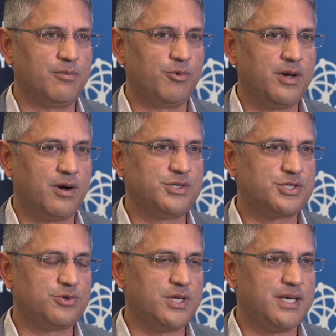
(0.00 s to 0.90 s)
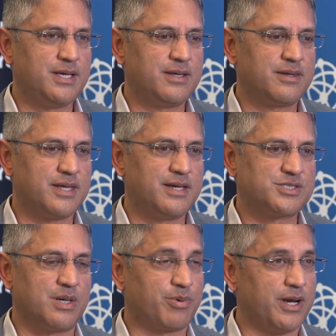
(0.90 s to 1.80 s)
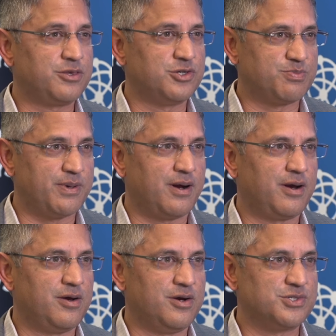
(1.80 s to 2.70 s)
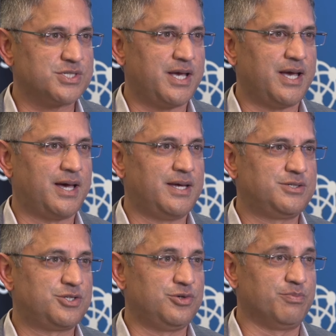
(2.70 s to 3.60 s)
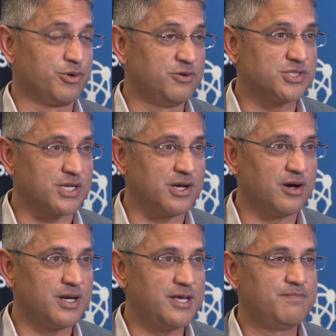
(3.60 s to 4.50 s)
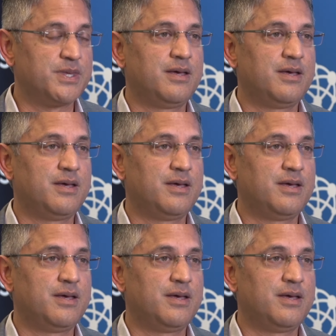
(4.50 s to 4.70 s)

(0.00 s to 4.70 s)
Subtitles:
we are doing things that break those barriers and to improve security,